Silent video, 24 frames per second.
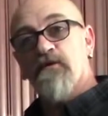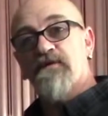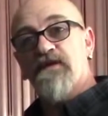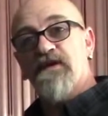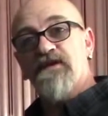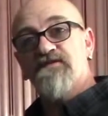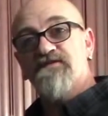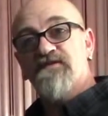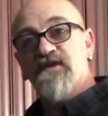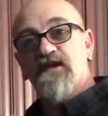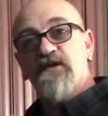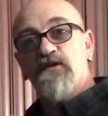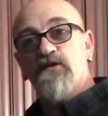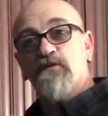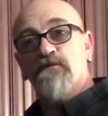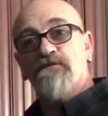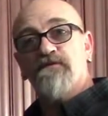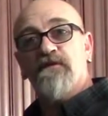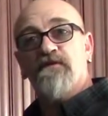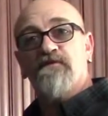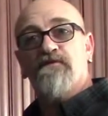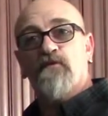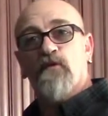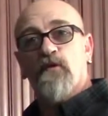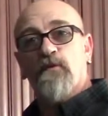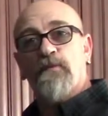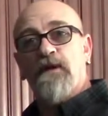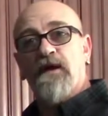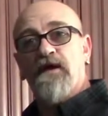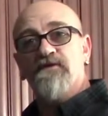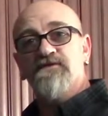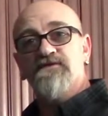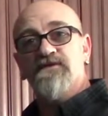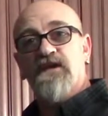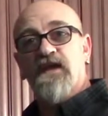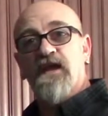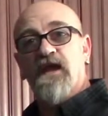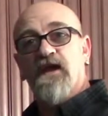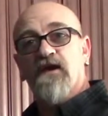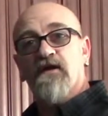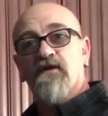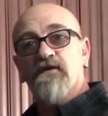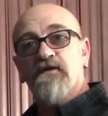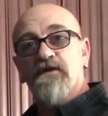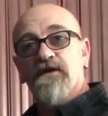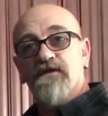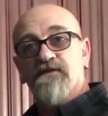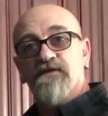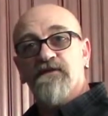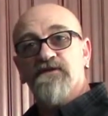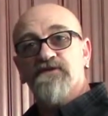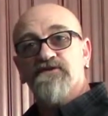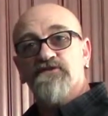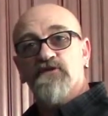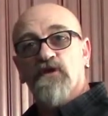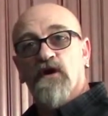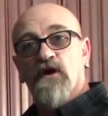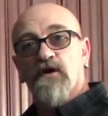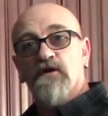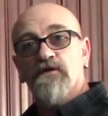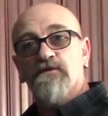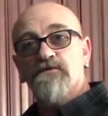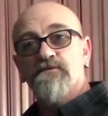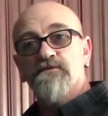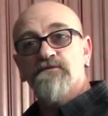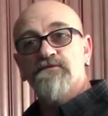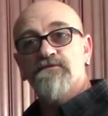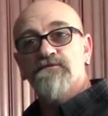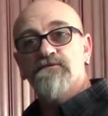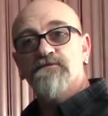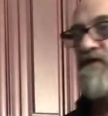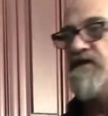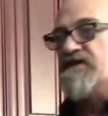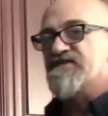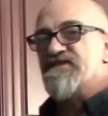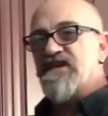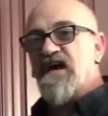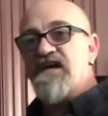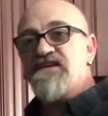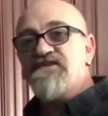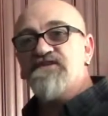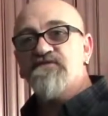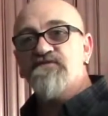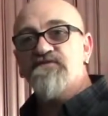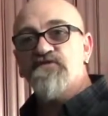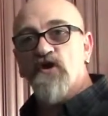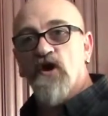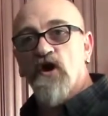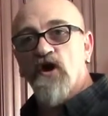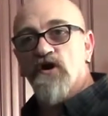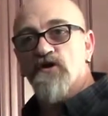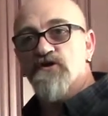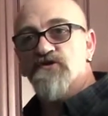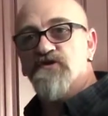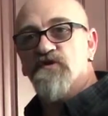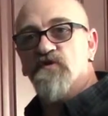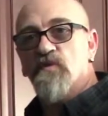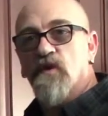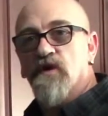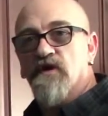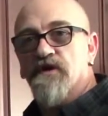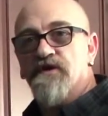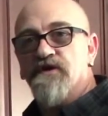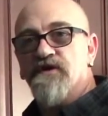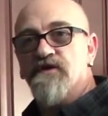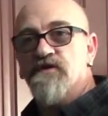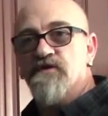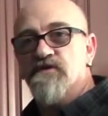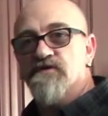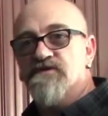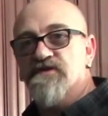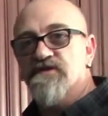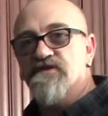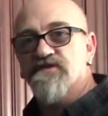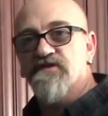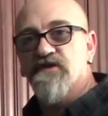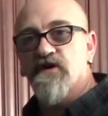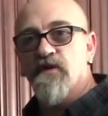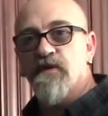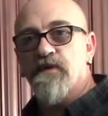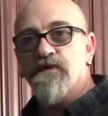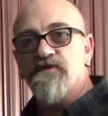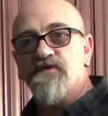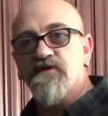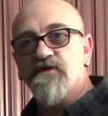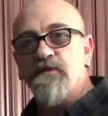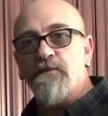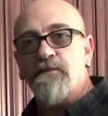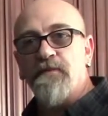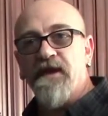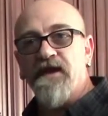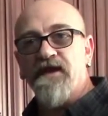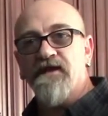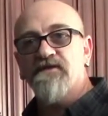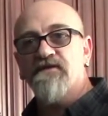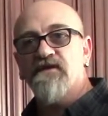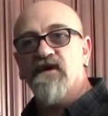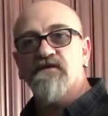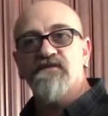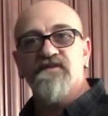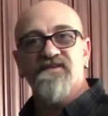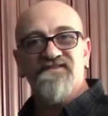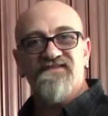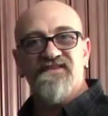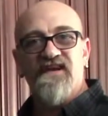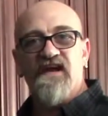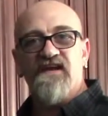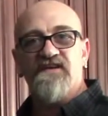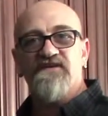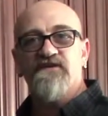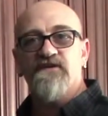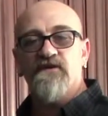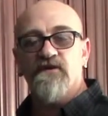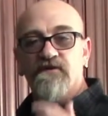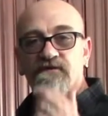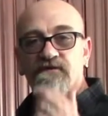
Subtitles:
they say you'll fit 4 pounds of kale in this jar. The size of jars you want to use is going to depend on the size of your